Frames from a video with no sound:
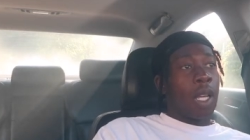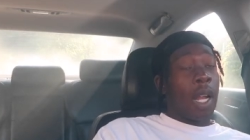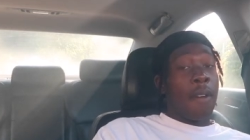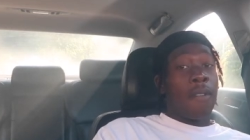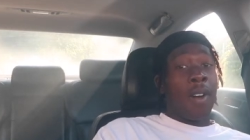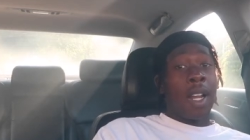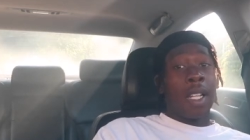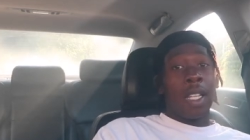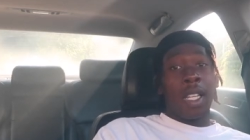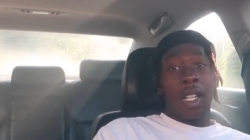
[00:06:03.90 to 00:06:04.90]
And I
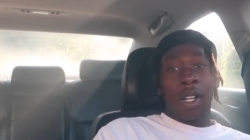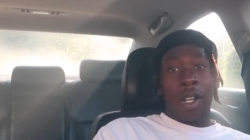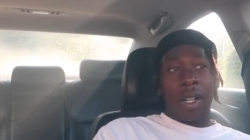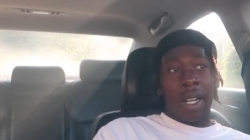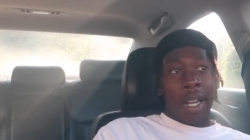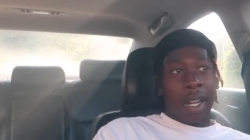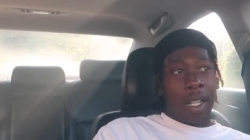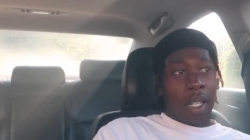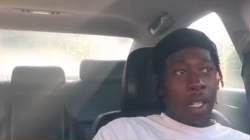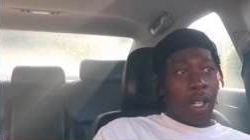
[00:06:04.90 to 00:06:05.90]
finally learned
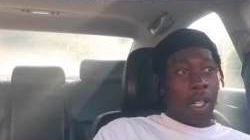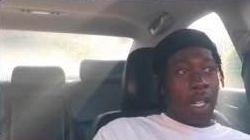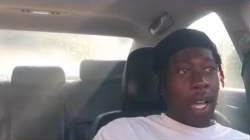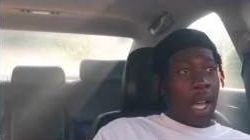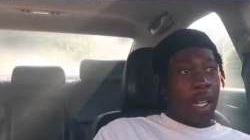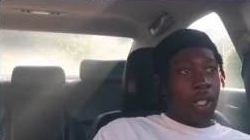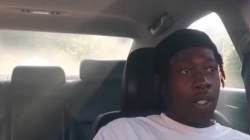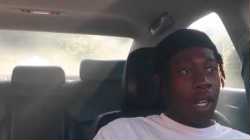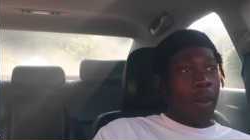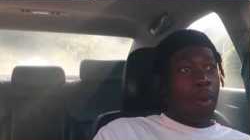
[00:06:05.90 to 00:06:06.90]
learned how to
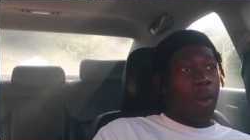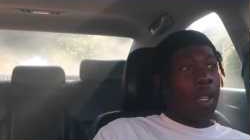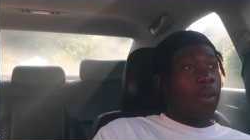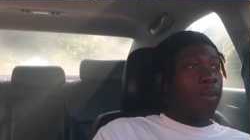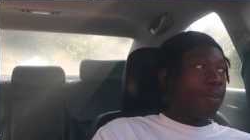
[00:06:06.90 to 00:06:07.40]
drop weight.